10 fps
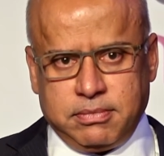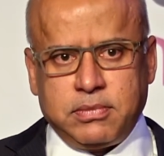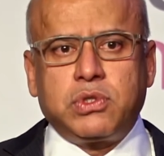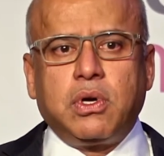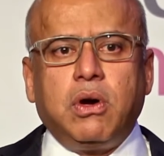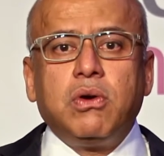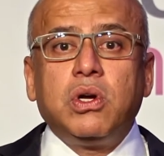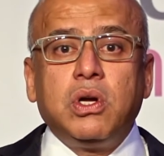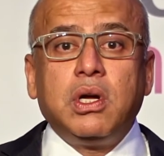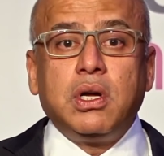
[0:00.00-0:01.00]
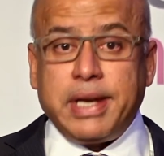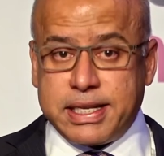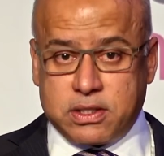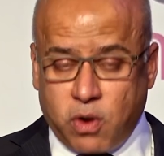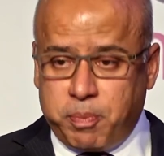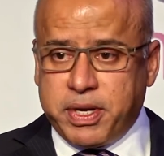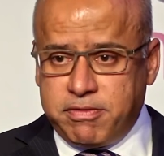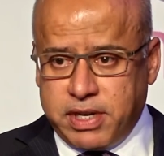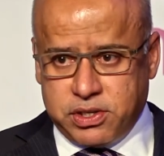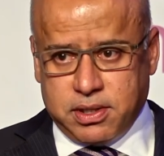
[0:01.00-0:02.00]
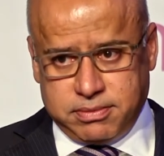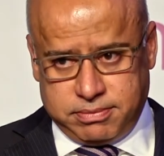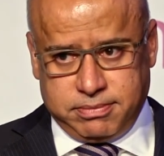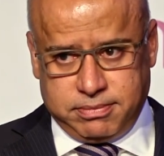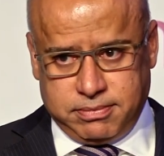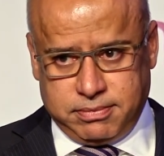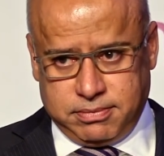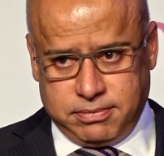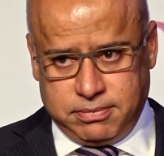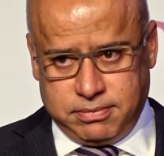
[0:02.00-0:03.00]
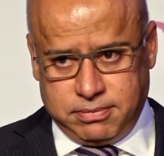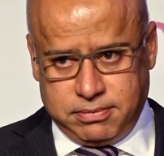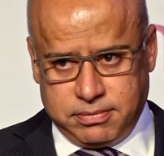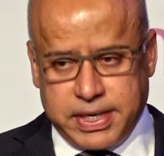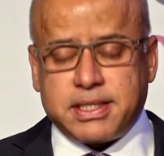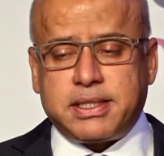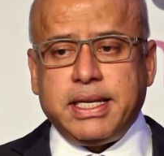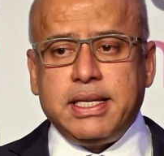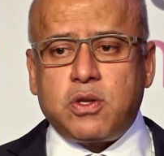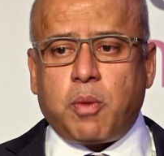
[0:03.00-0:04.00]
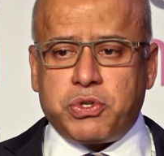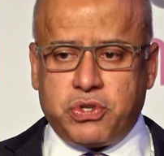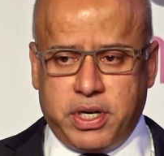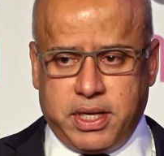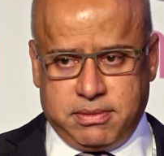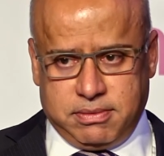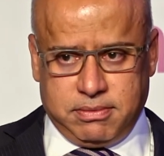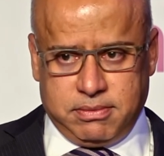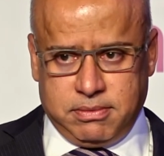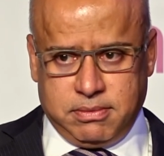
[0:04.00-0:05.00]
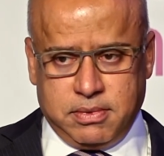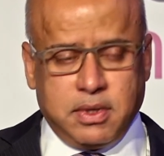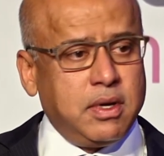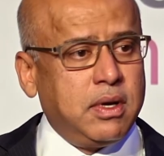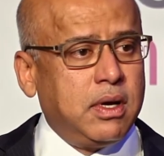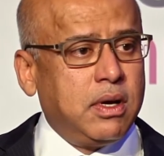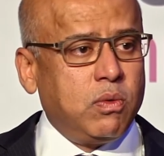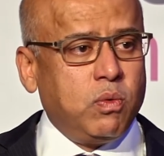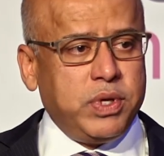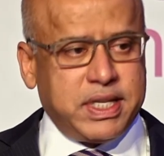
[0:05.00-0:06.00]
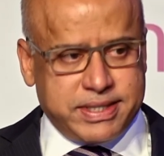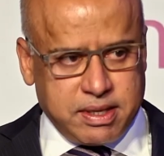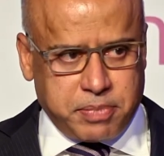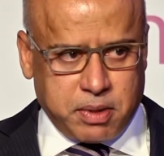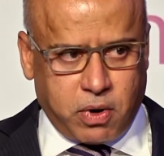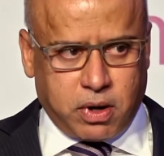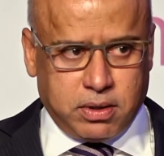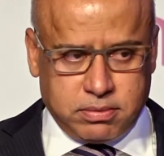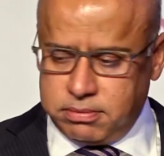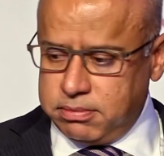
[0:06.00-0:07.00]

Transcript: So let's not be conventional. Let's seize the opportunity with a simple model